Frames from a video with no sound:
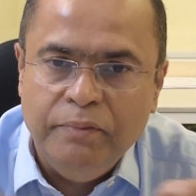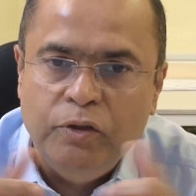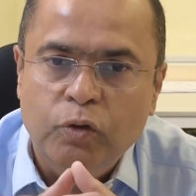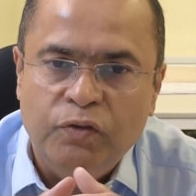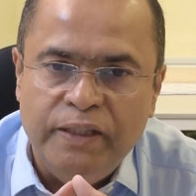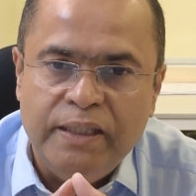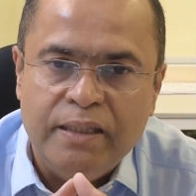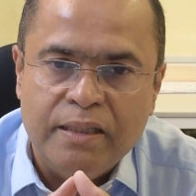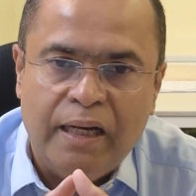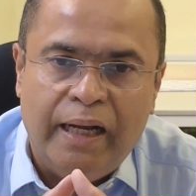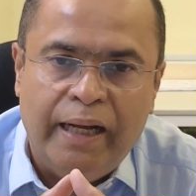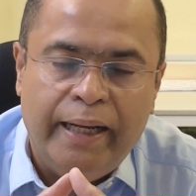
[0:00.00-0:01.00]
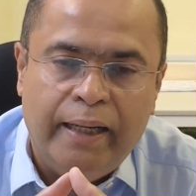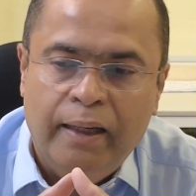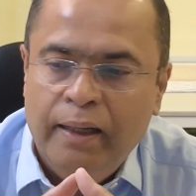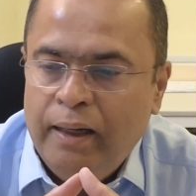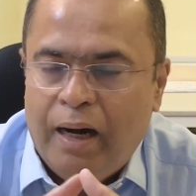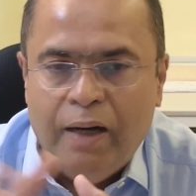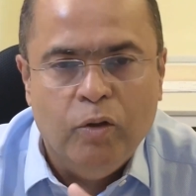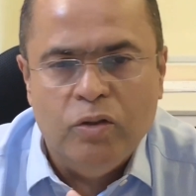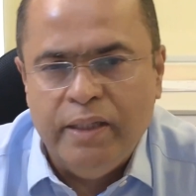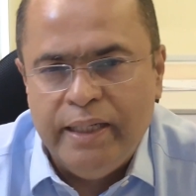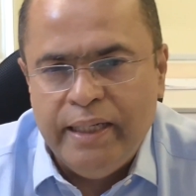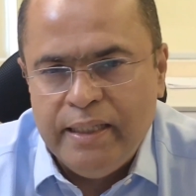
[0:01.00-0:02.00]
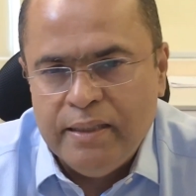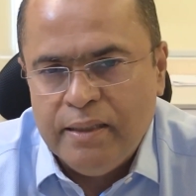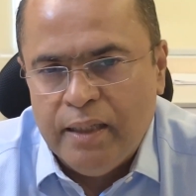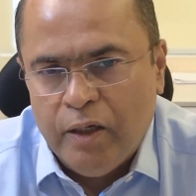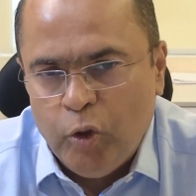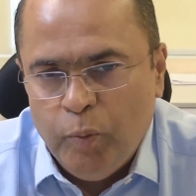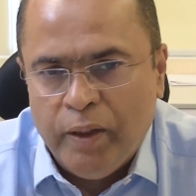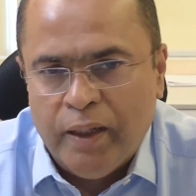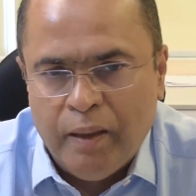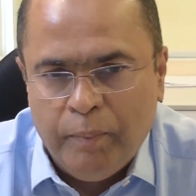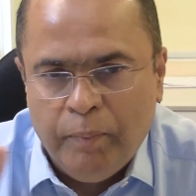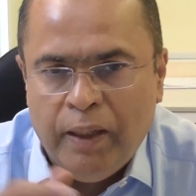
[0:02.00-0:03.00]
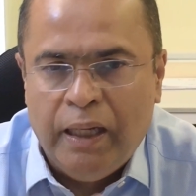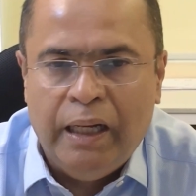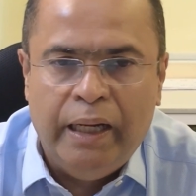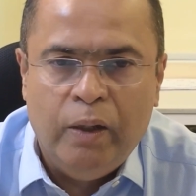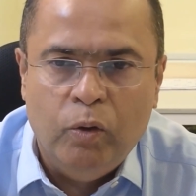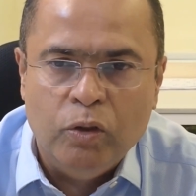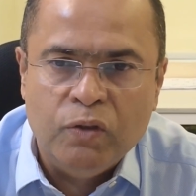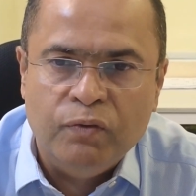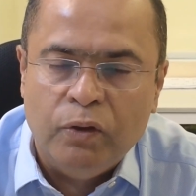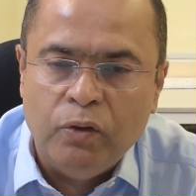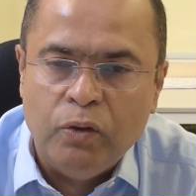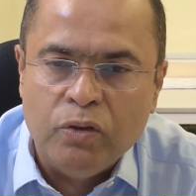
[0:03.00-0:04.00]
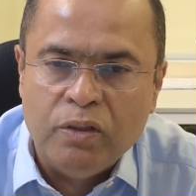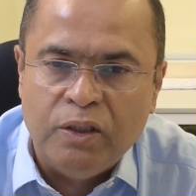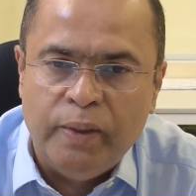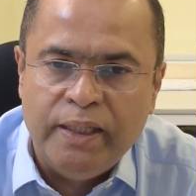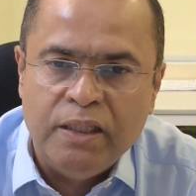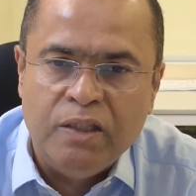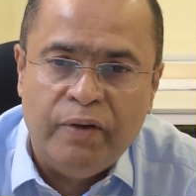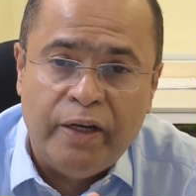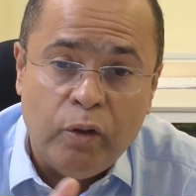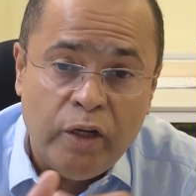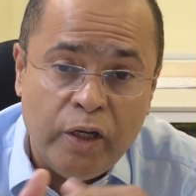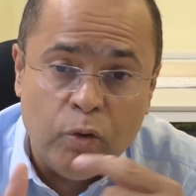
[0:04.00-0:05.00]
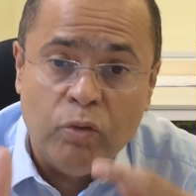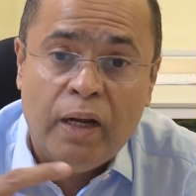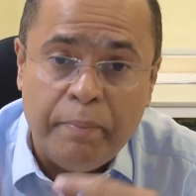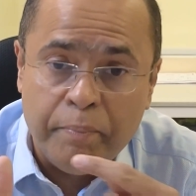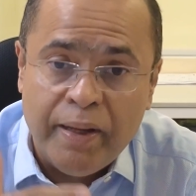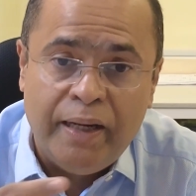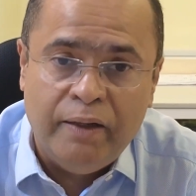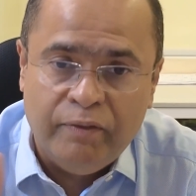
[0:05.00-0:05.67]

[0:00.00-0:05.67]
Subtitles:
Use features like Argo series kubectl apply hooks for those situations where you need to run imperative